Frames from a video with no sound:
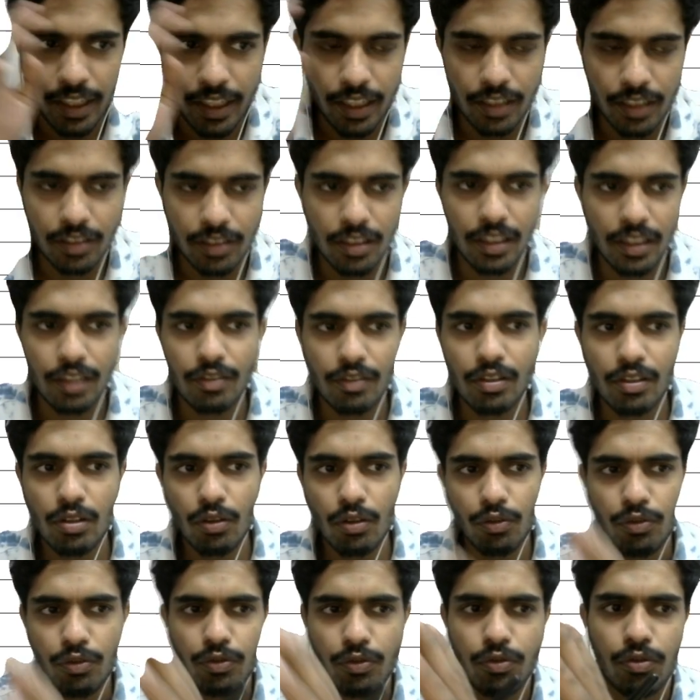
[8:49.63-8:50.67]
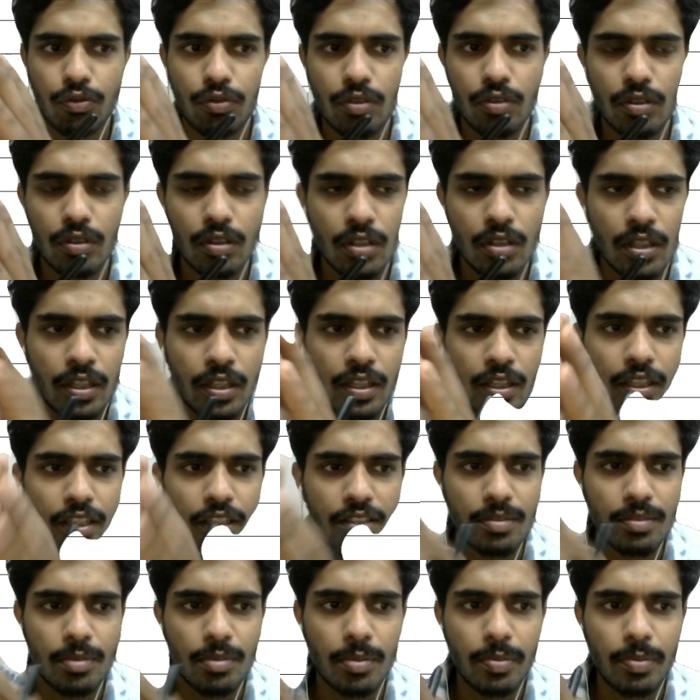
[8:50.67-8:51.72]
the level of
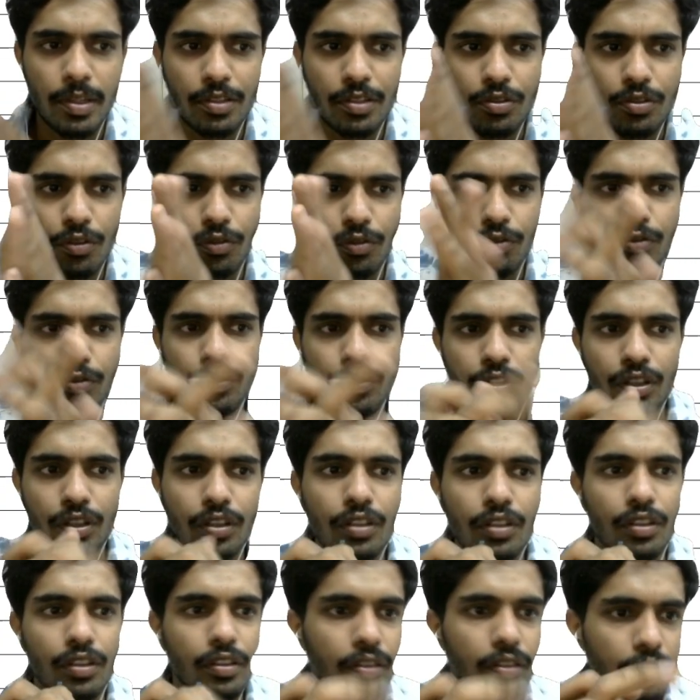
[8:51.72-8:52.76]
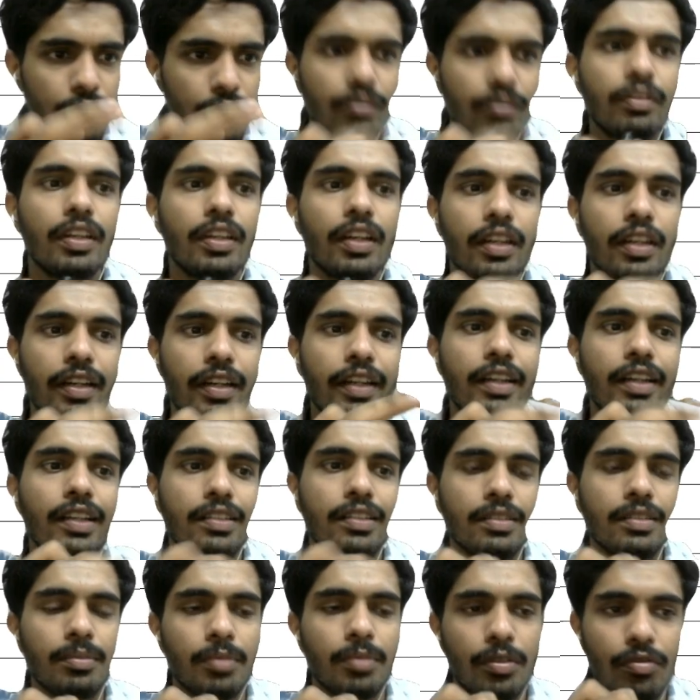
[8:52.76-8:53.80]
decimal place of third we are getting
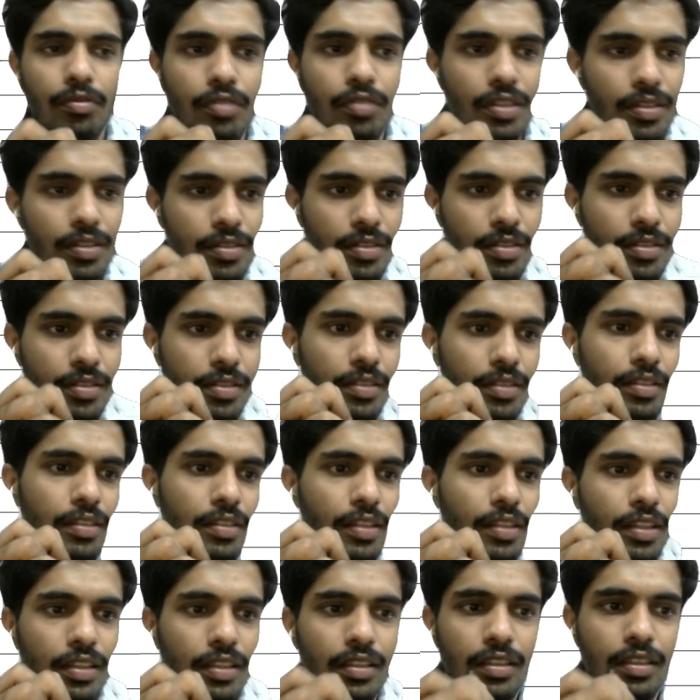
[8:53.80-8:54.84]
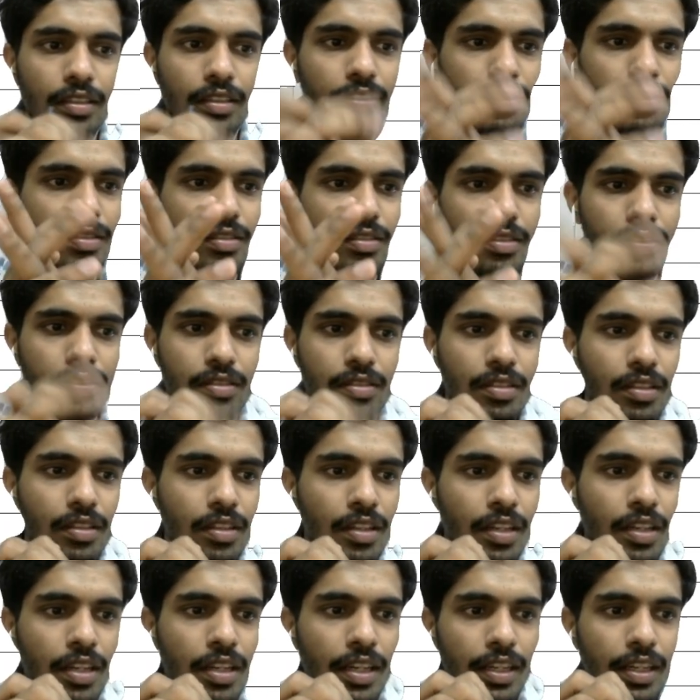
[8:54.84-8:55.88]
some differences, other than it is just
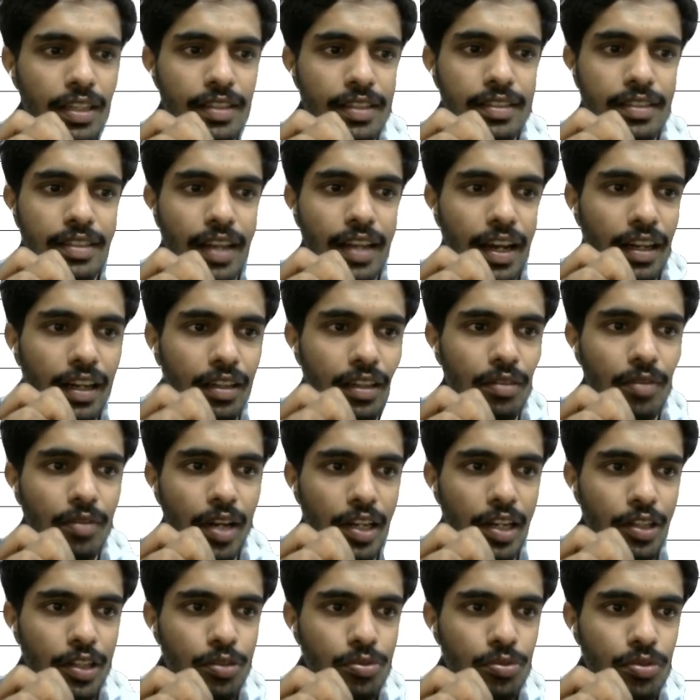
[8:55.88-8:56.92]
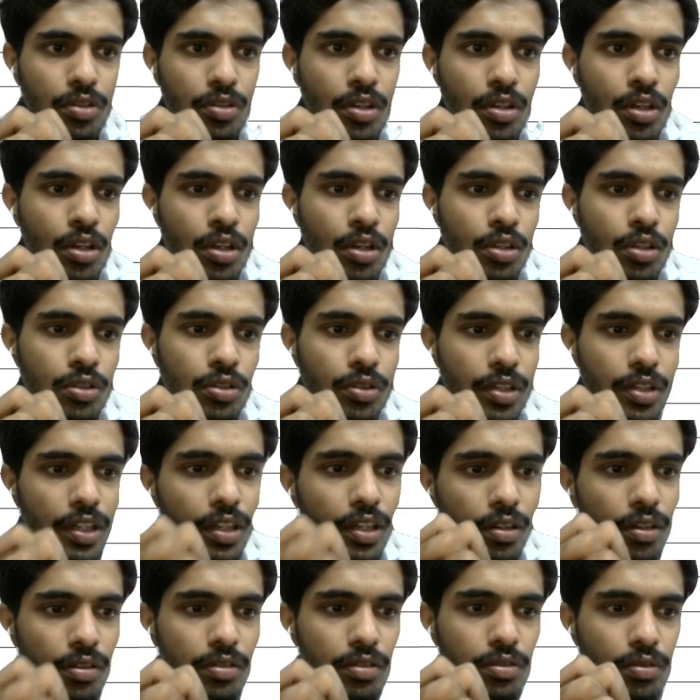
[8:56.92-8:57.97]
exact values. So here
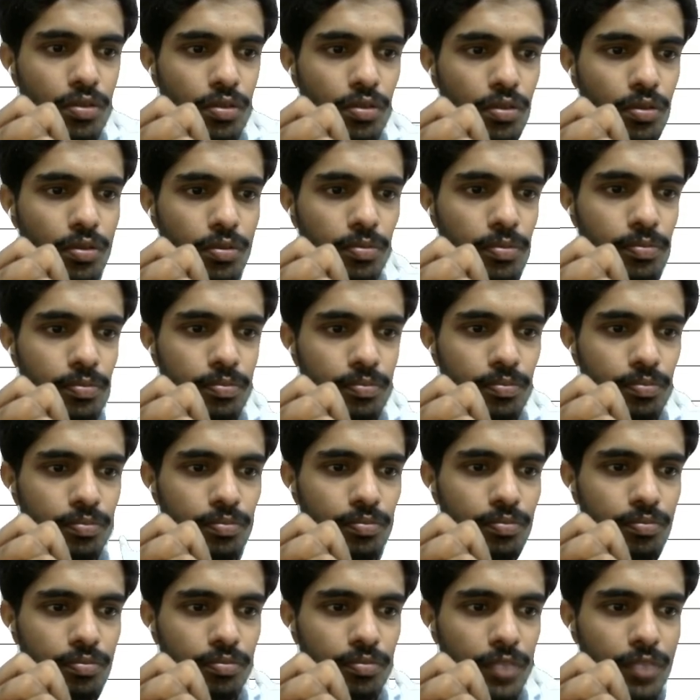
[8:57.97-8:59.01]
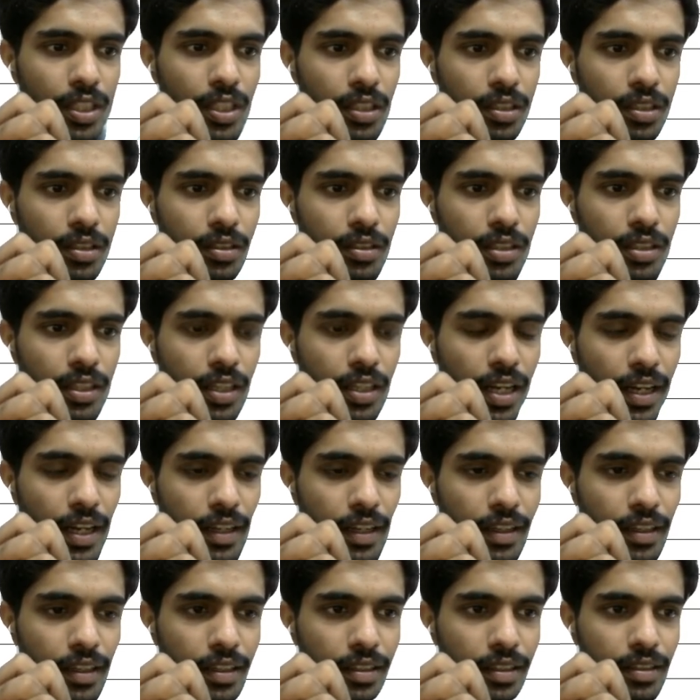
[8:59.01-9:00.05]
also the
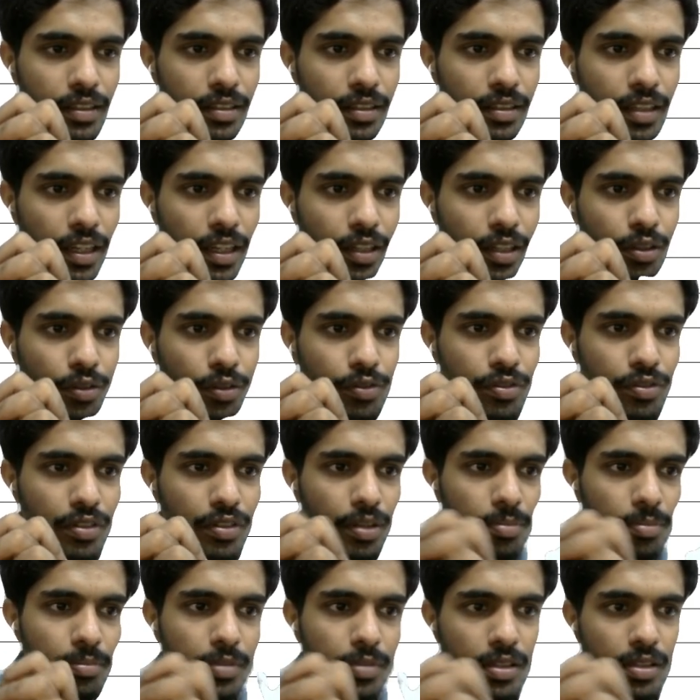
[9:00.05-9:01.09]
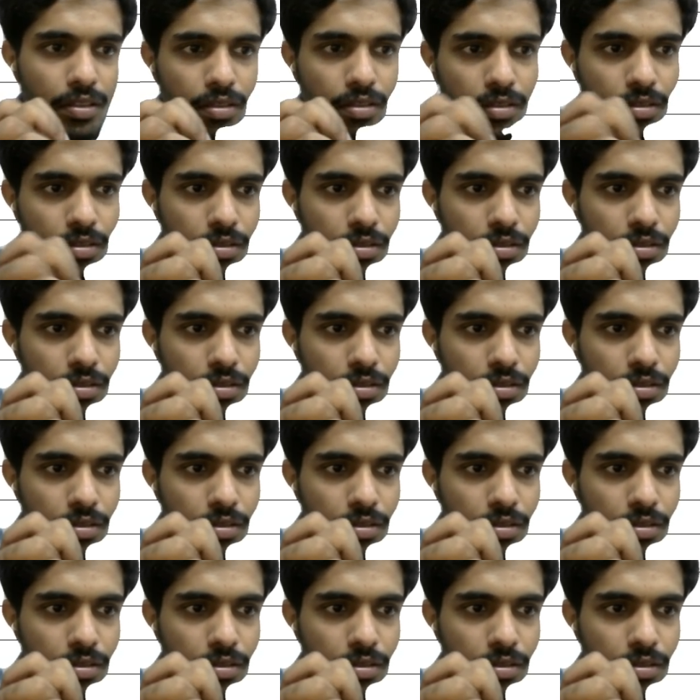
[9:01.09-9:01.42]
ranking kind of stumbles,